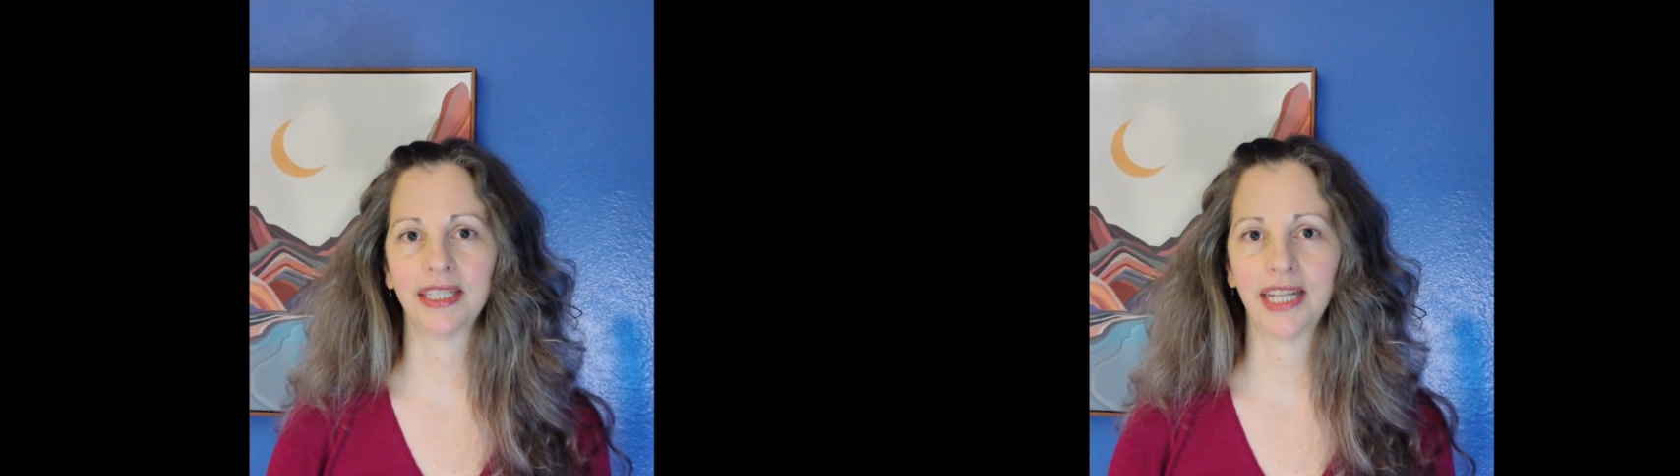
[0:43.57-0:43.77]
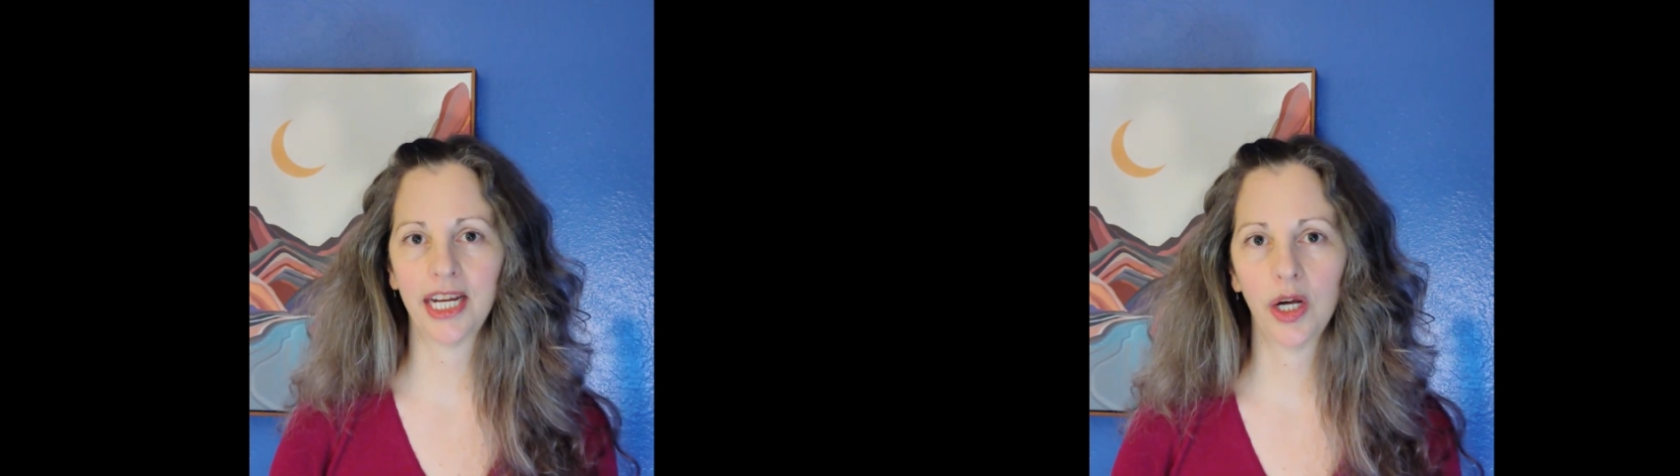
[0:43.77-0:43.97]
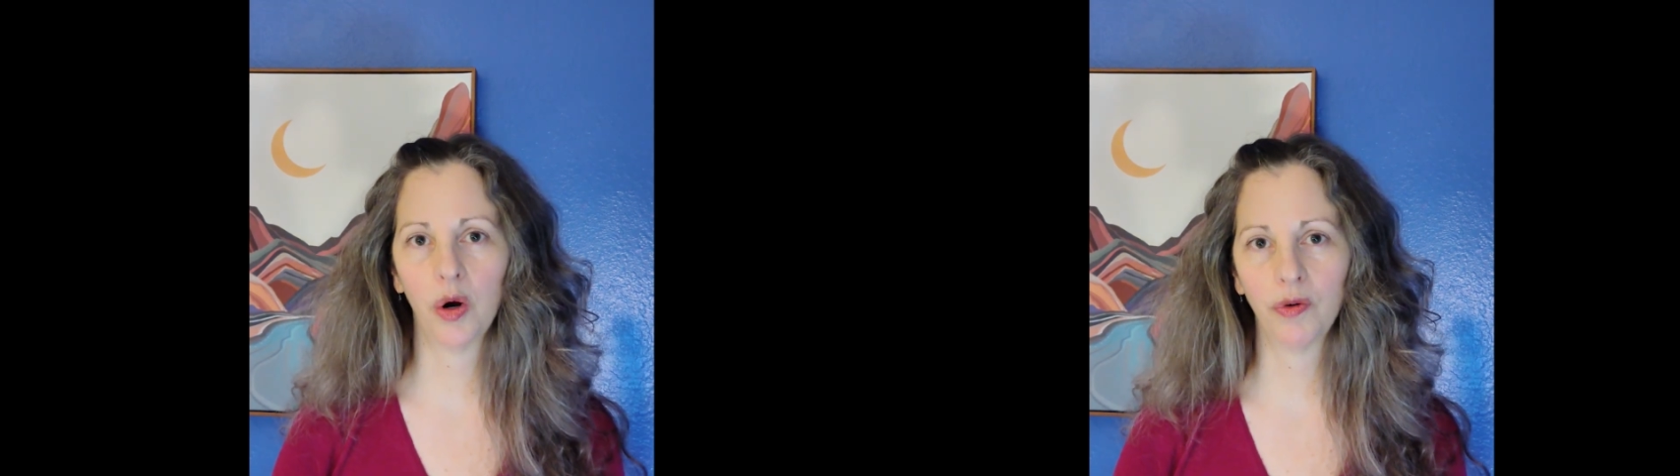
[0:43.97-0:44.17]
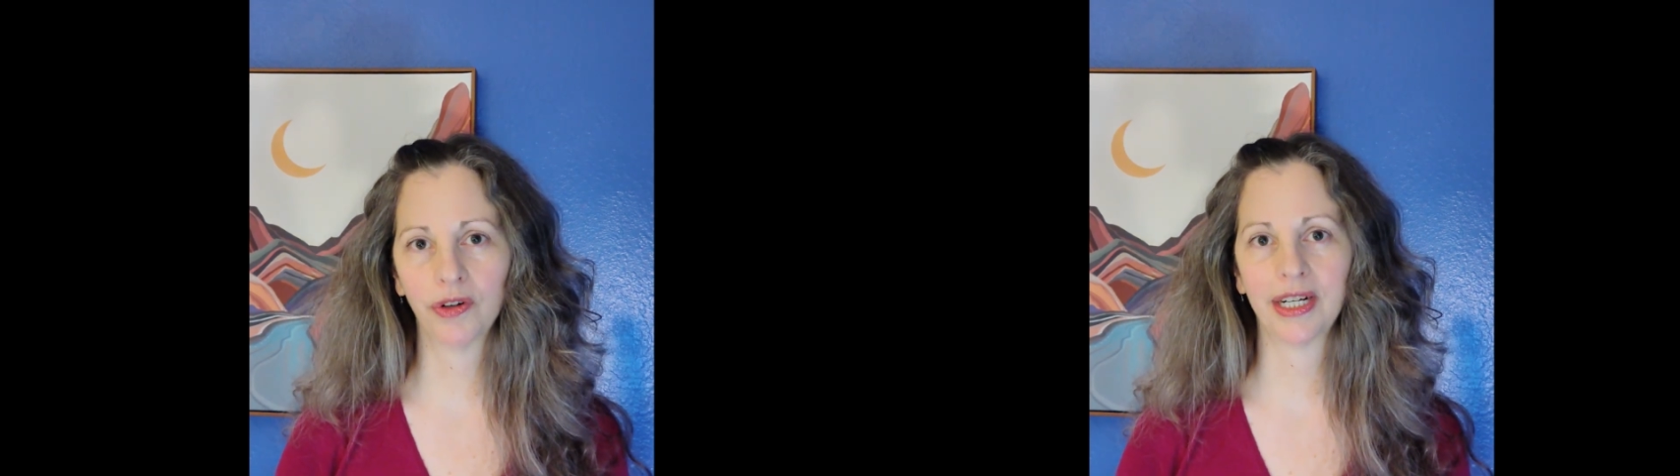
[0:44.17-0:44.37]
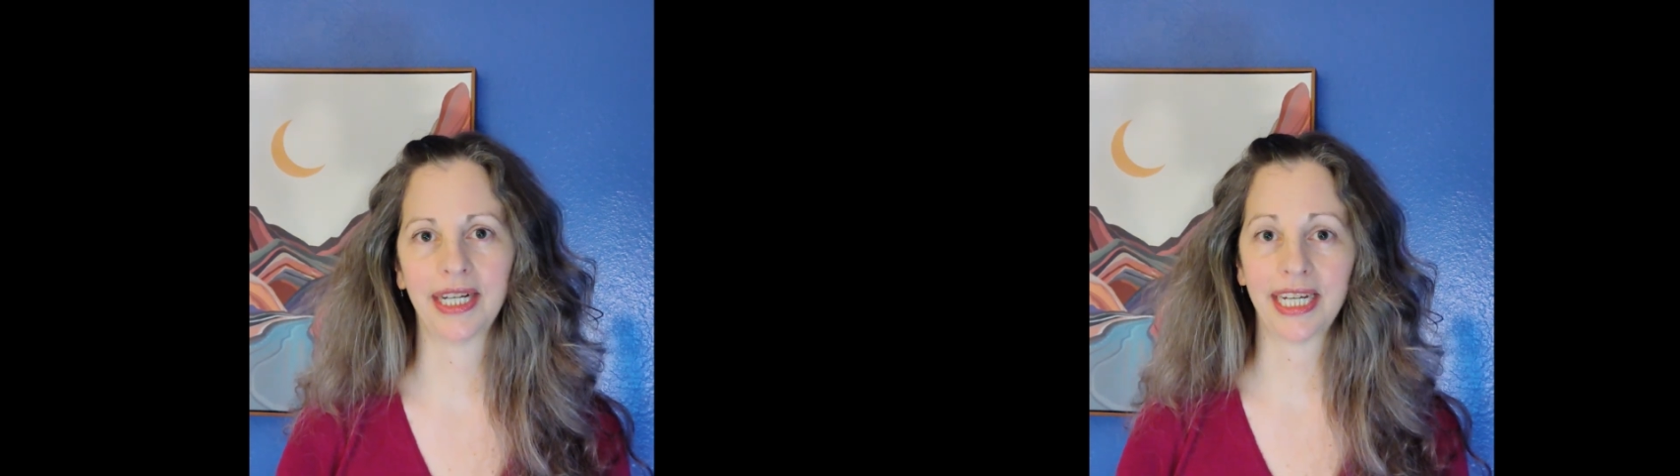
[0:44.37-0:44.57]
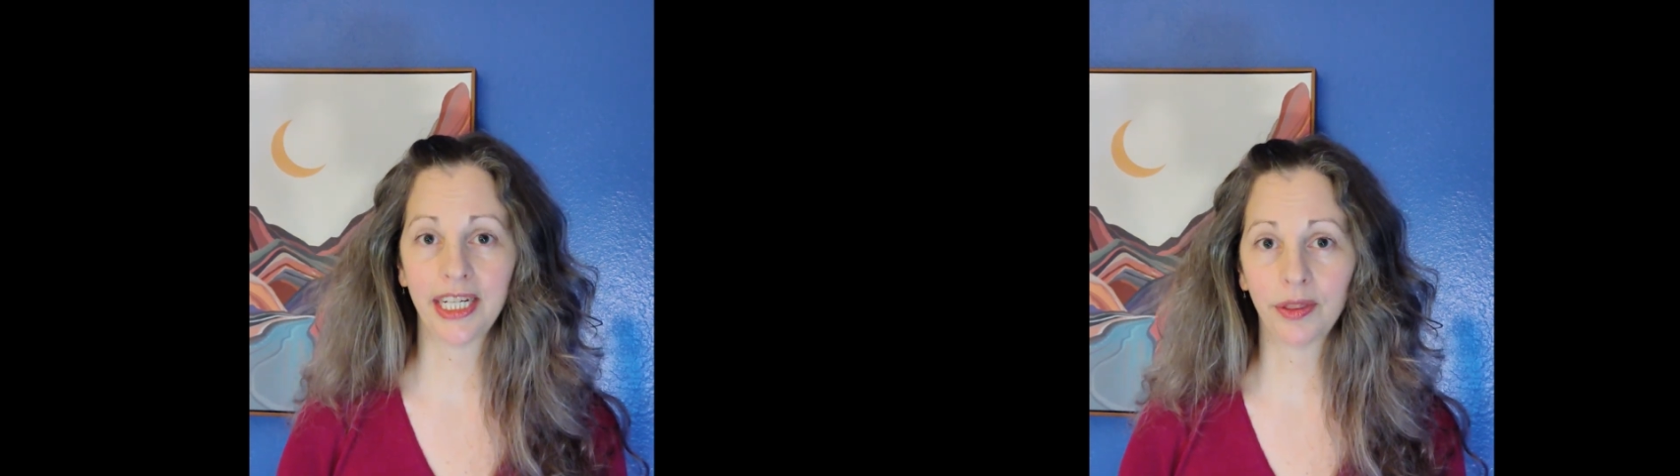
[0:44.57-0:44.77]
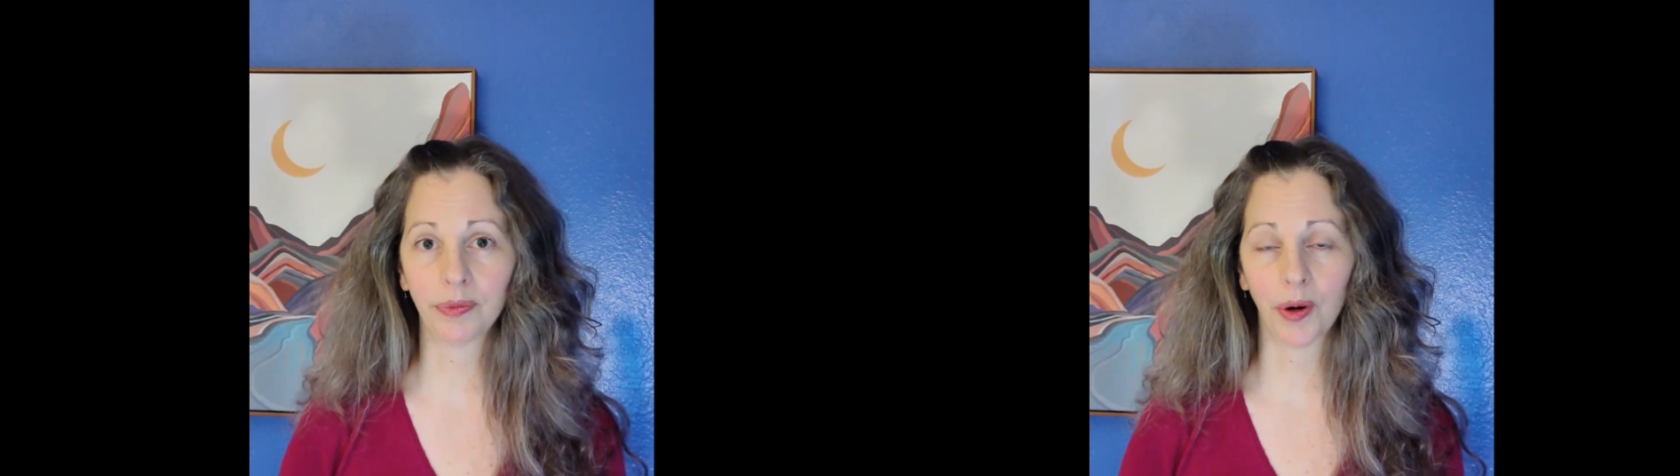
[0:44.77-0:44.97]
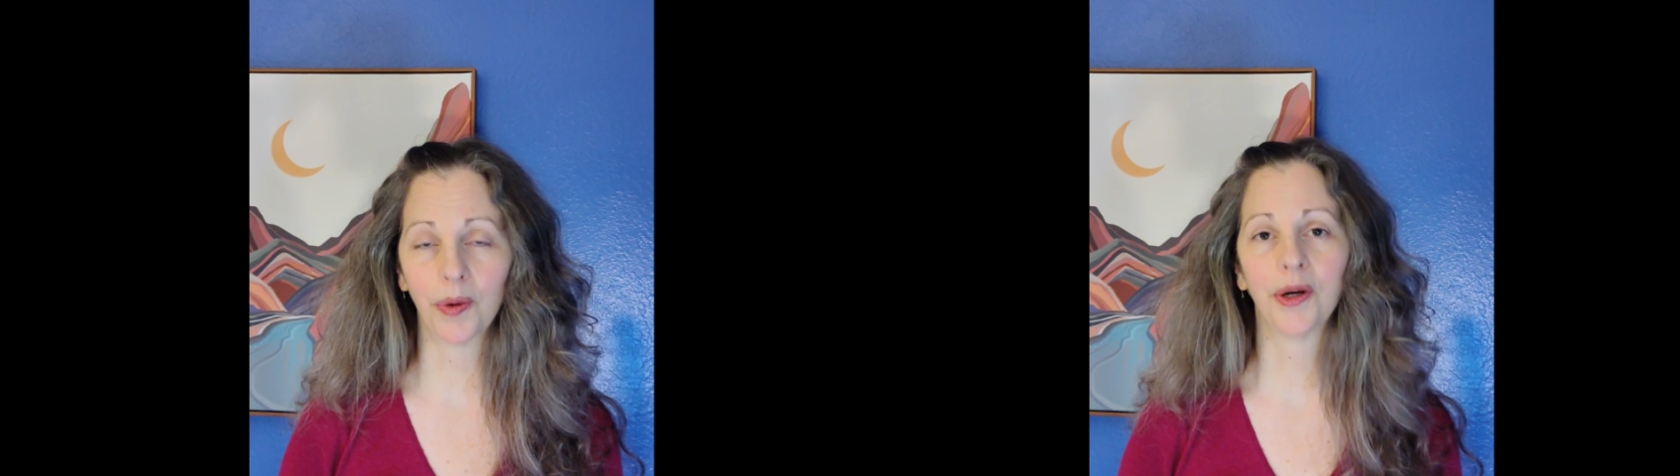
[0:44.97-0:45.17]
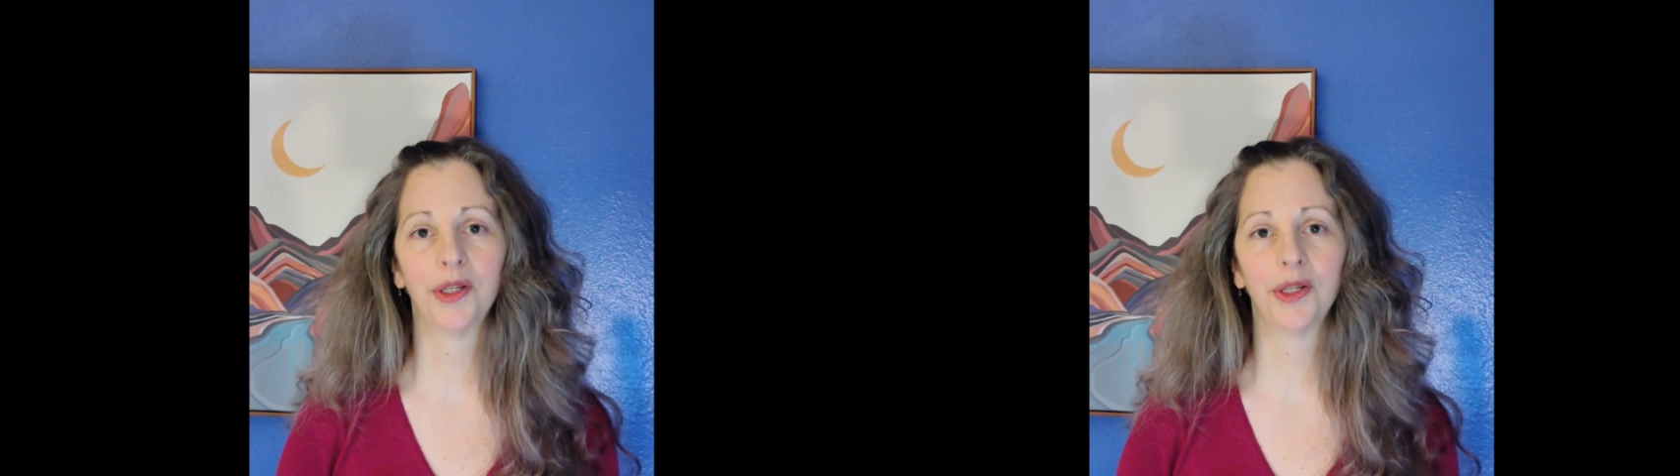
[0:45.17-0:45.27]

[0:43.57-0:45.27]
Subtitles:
layover in Heathrow,